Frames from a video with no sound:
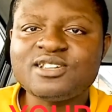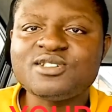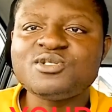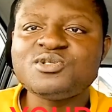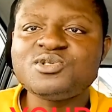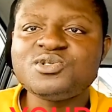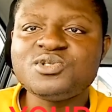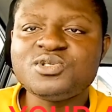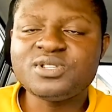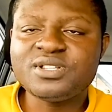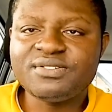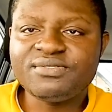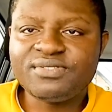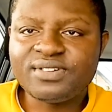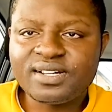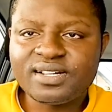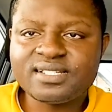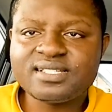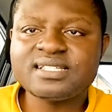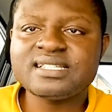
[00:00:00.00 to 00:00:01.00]

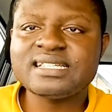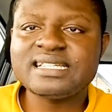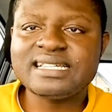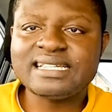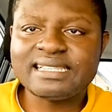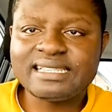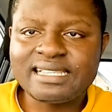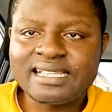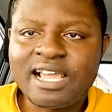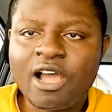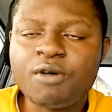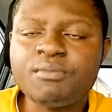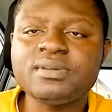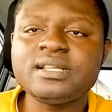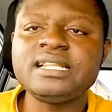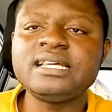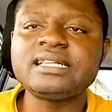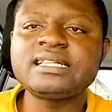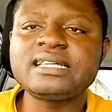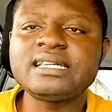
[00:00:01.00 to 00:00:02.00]
Universe Italy. I'll be
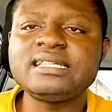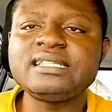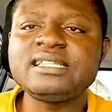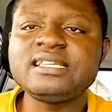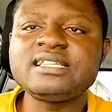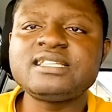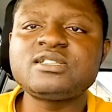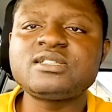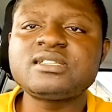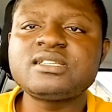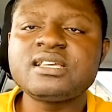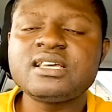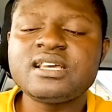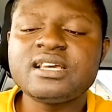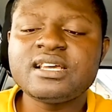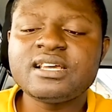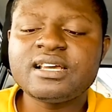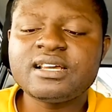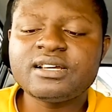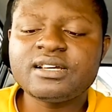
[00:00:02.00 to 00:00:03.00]
linking this
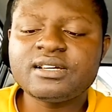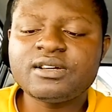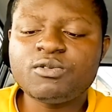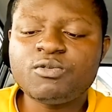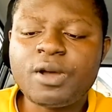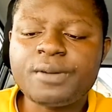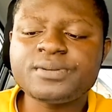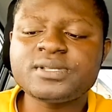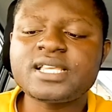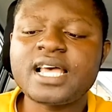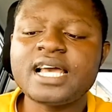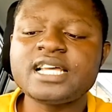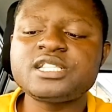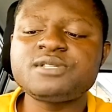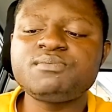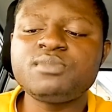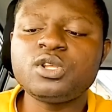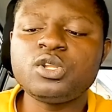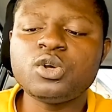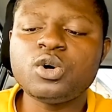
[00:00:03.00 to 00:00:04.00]
website
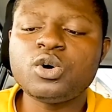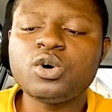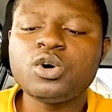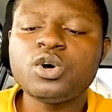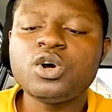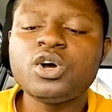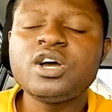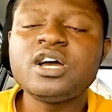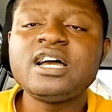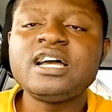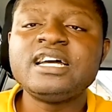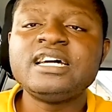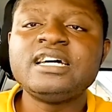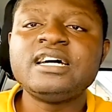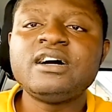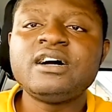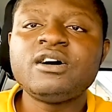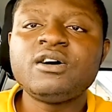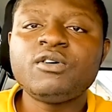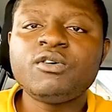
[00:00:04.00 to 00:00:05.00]
below.
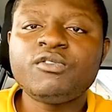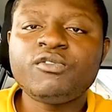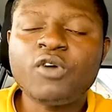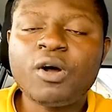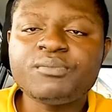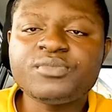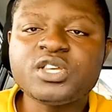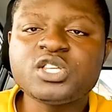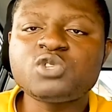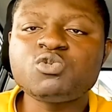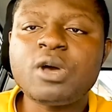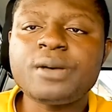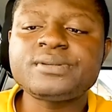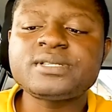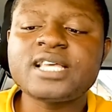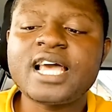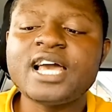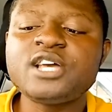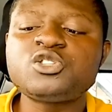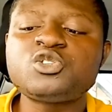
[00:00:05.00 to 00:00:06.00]
From this
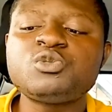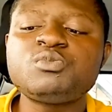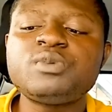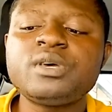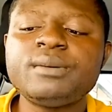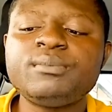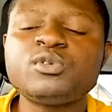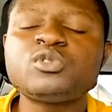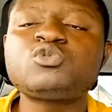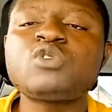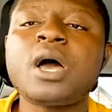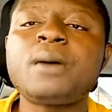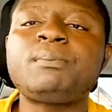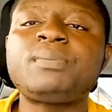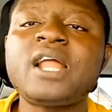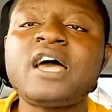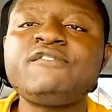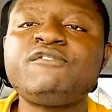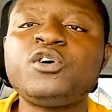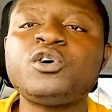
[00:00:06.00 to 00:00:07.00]
website, you'll be able to
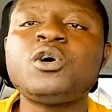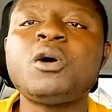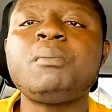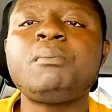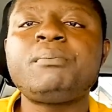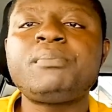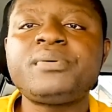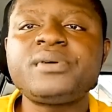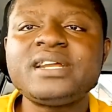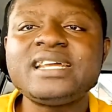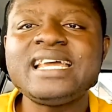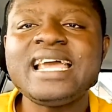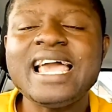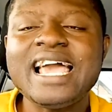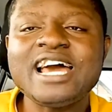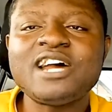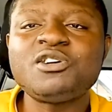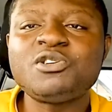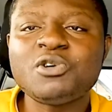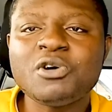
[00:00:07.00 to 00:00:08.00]
apply for your
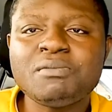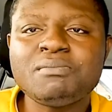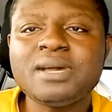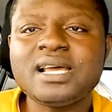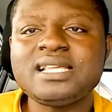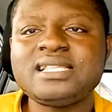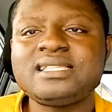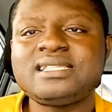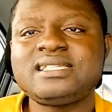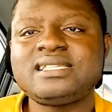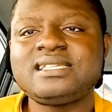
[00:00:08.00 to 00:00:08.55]
pre-enrollment.